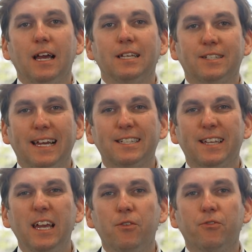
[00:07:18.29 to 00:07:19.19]
Stay
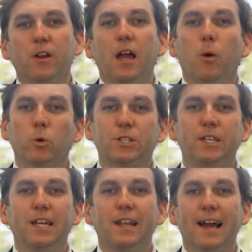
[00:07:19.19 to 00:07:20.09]
safe, and we'll
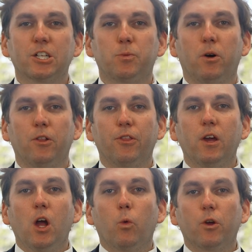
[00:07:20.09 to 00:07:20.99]
see you next
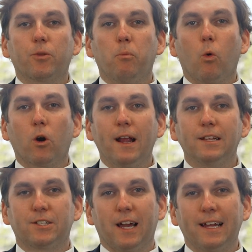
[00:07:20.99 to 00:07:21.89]
month with more
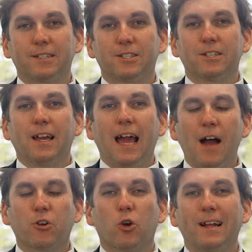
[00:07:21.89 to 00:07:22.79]
insights.
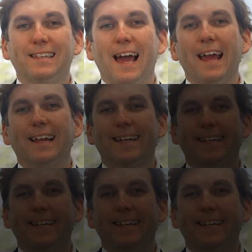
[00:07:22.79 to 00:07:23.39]
Have a great day.